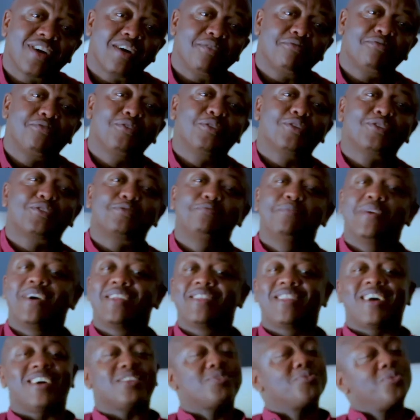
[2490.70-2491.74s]
up, folks,
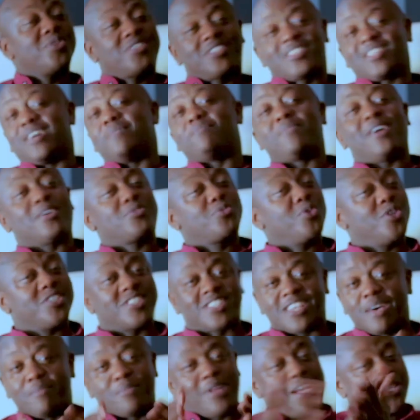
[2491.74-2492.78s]
man. That's what's up.
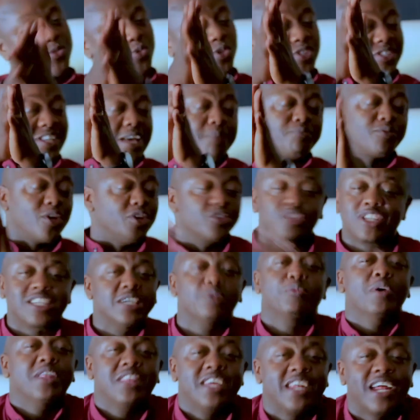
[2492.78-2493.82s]
Don't
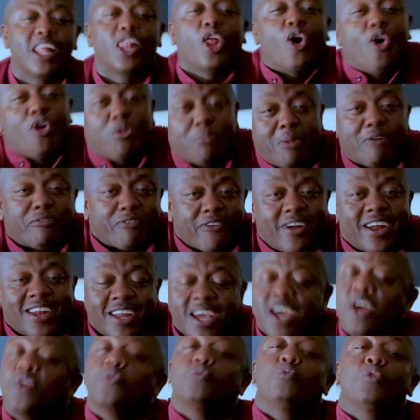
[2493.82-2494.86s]
deal with it alone, my friend.
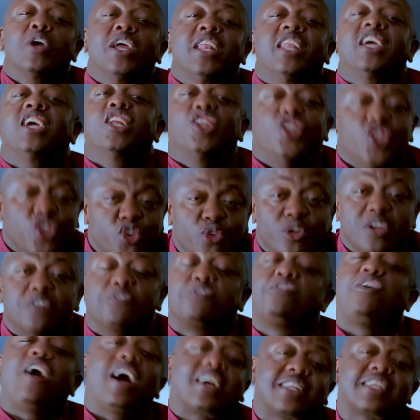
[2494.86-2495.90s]
We need you. In
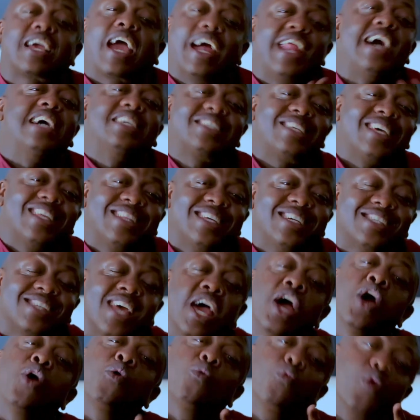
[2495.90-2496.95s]
fact, can I say this?
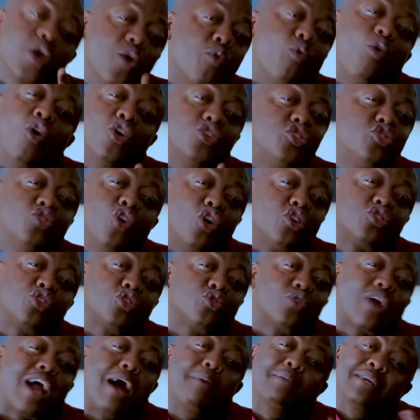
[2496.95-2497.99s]
We want you also
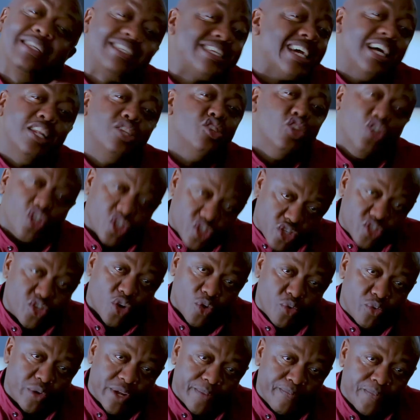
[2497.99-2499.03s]
to come and tell your
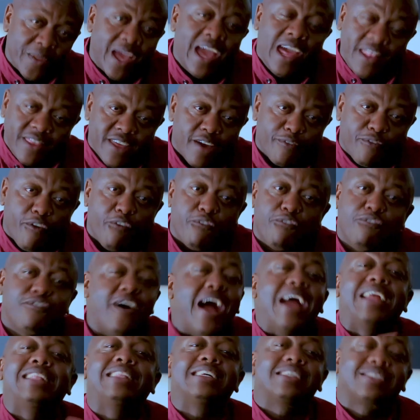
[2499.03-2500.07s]
story, and therefore
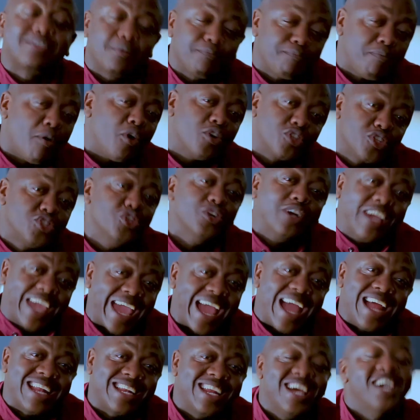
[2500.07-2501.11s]
find the support you
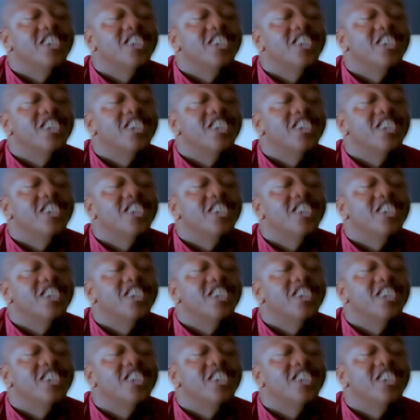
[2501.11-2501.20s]
can,